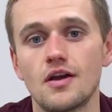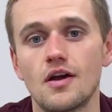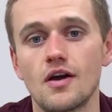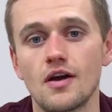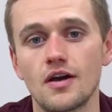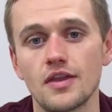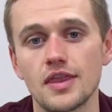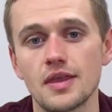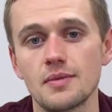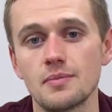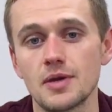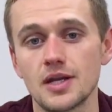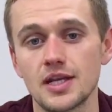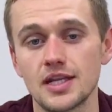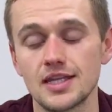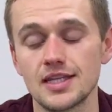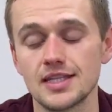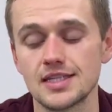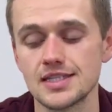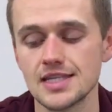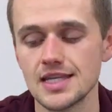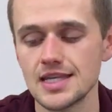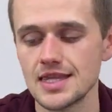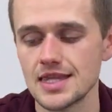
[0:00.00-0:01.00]
on the money
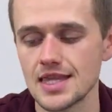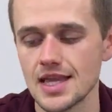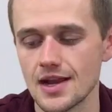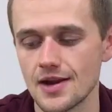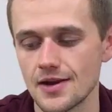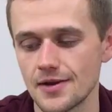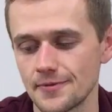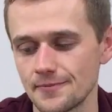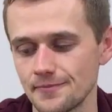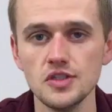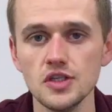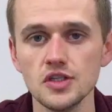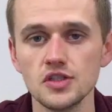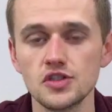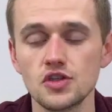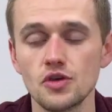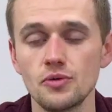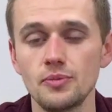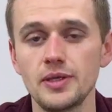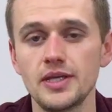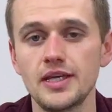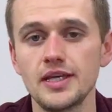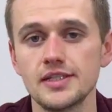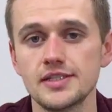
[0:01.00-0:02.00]
that's in there. So
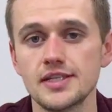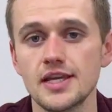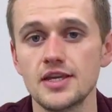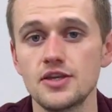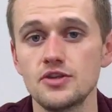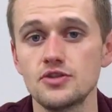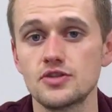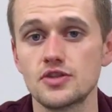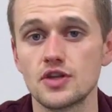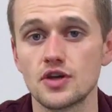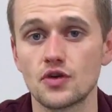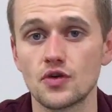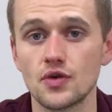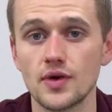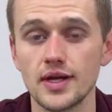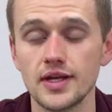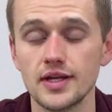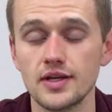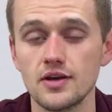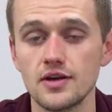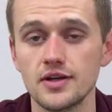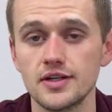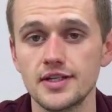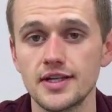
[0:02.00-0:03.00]
because I use the credit
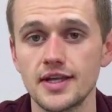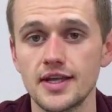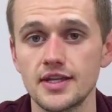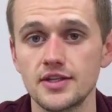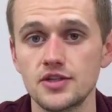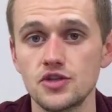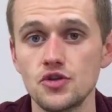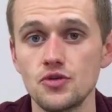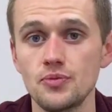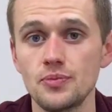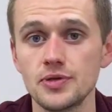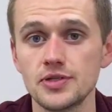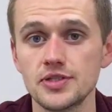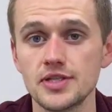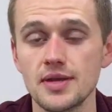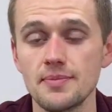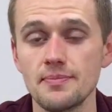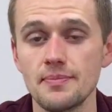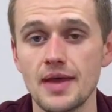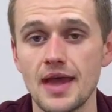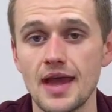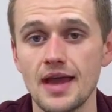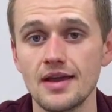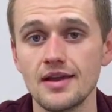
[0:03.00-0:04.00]
card to get 2%
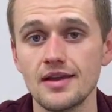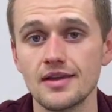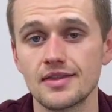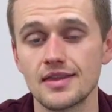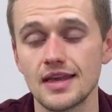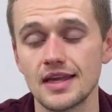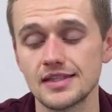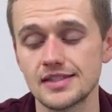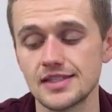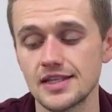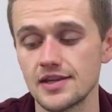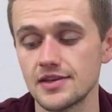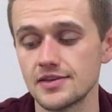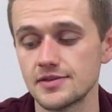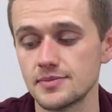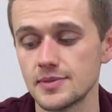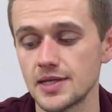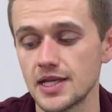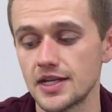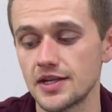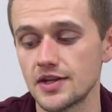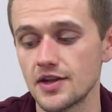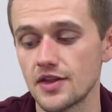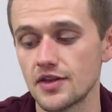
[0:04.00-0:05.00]
back, that saves me
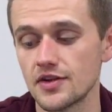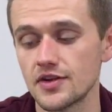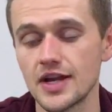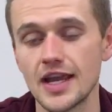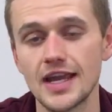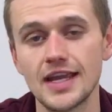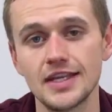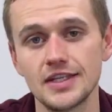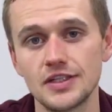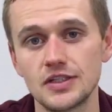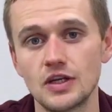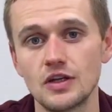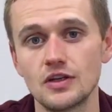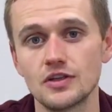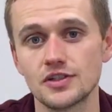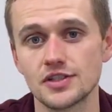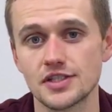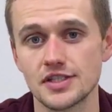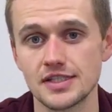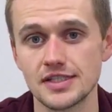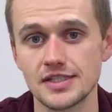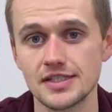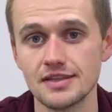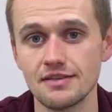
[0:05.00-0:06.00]
another
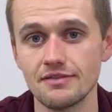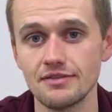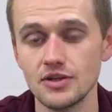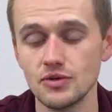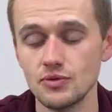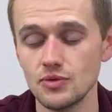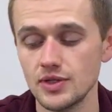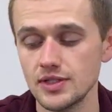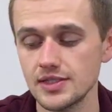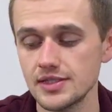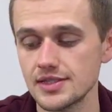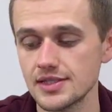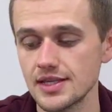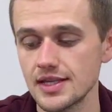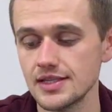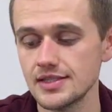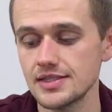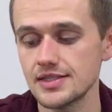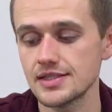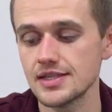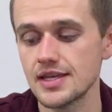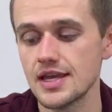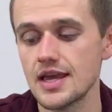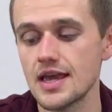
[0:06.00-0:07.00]

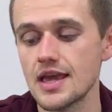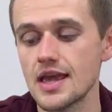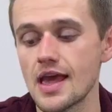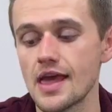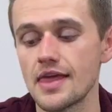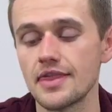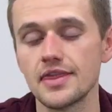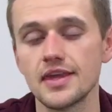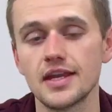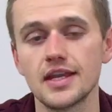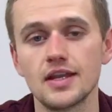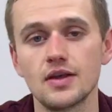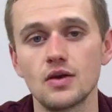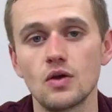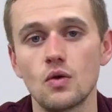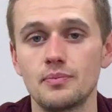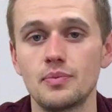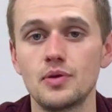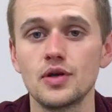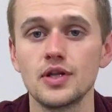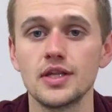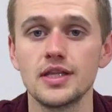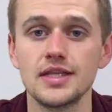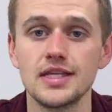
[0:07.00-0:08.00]
$8.71. And then
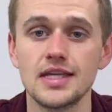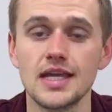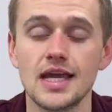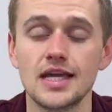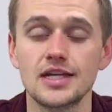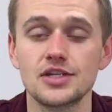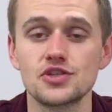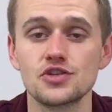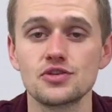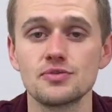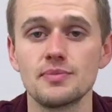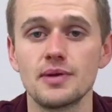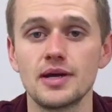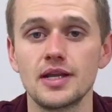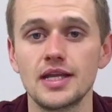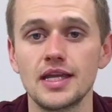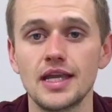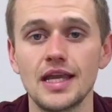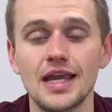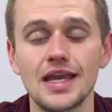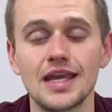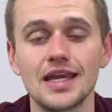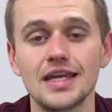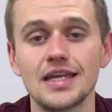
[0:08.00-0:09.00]
putting the extra
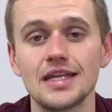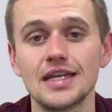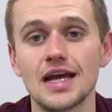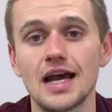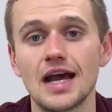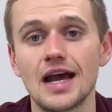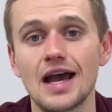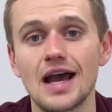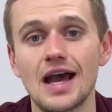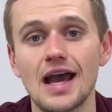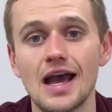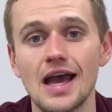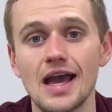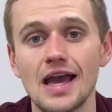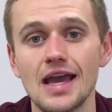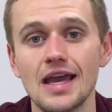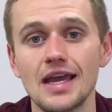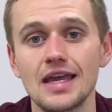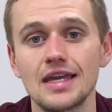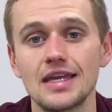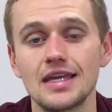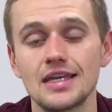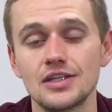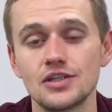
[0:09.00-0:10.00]
money in a
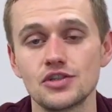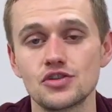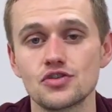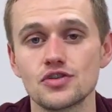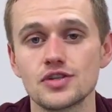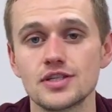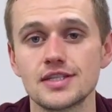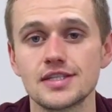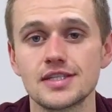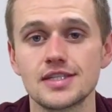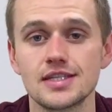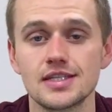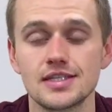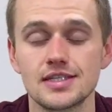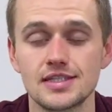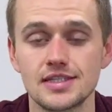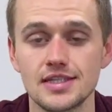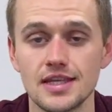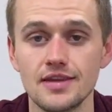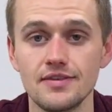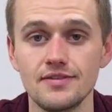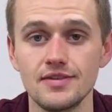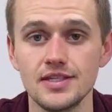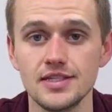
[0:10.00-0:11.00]
high interest
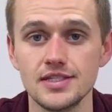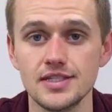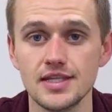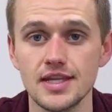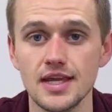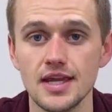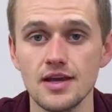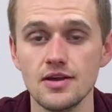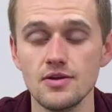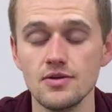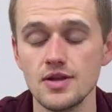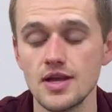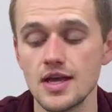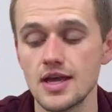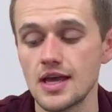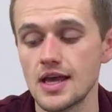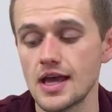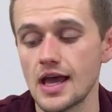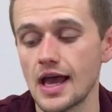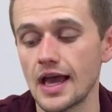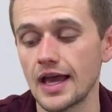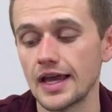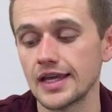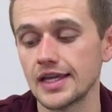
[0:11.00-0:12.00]
savings account,
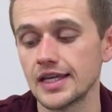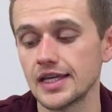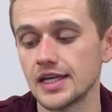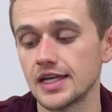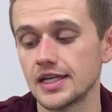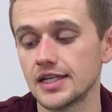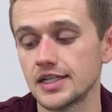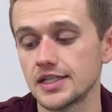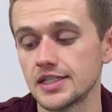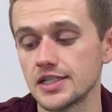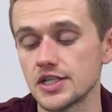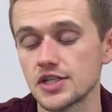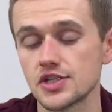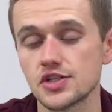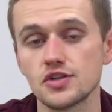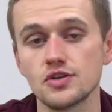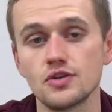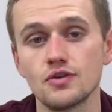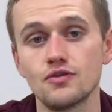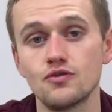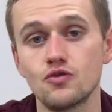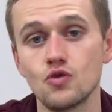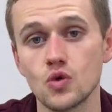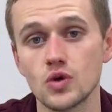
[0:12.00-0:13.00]
I get an
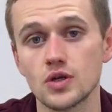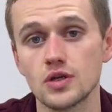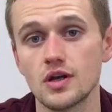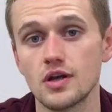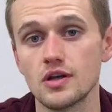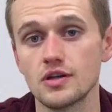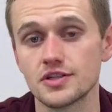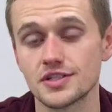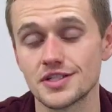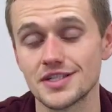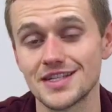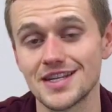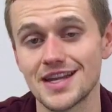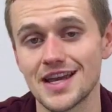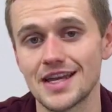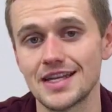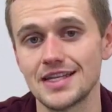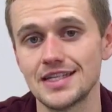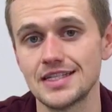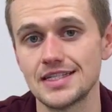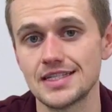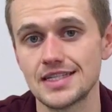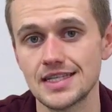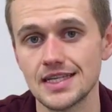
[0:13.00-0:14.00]
additional
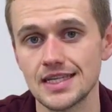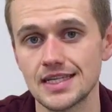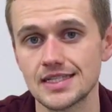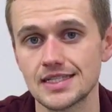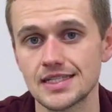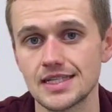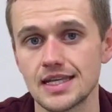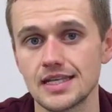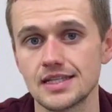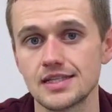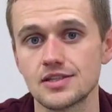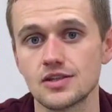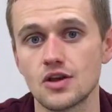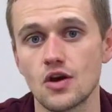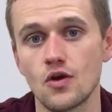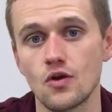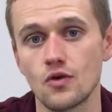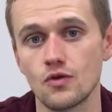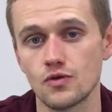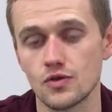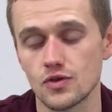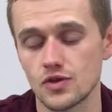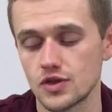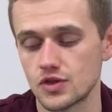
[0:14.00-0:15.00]
$4.96
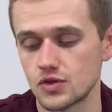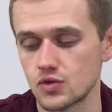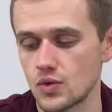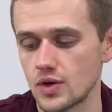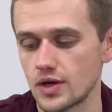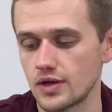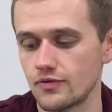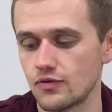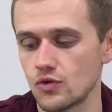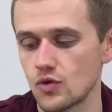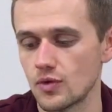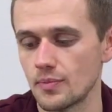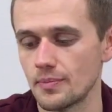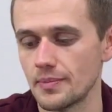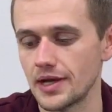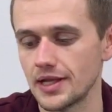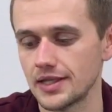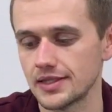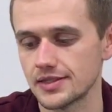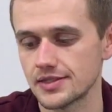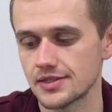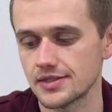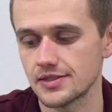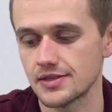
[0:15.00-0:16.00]
over the 24
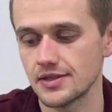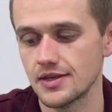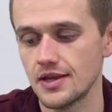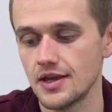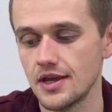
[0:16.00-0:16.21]
months.